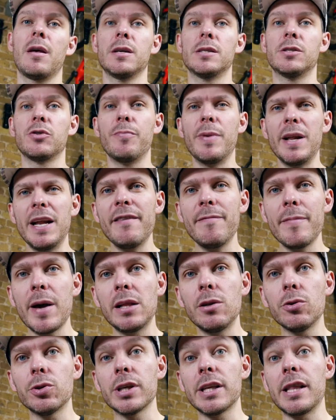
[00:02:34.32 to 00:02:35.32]
So believe me, I
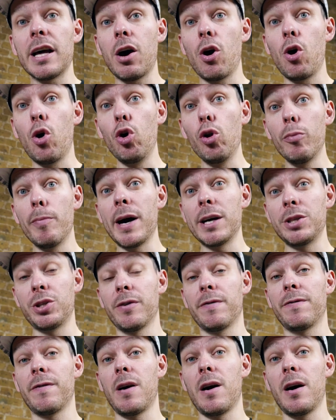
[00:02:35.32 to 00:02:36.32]
looked at a whole bunch
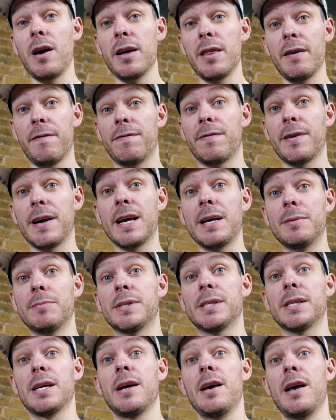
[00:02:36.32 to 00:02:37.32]
of other
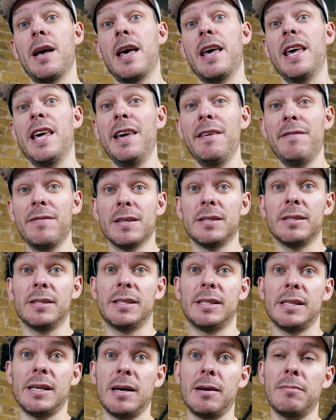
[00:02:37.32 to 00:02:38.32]
frames, even
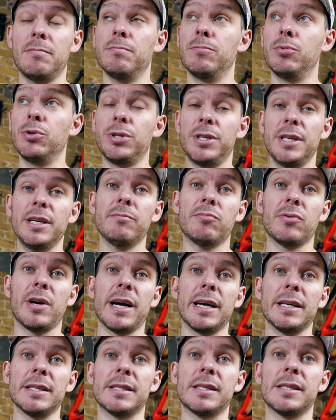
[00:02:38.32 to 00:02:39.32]
some boutique
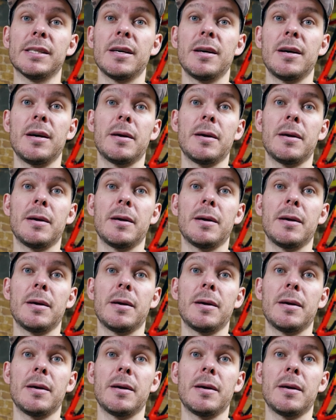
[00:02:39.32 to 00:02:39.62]
brands,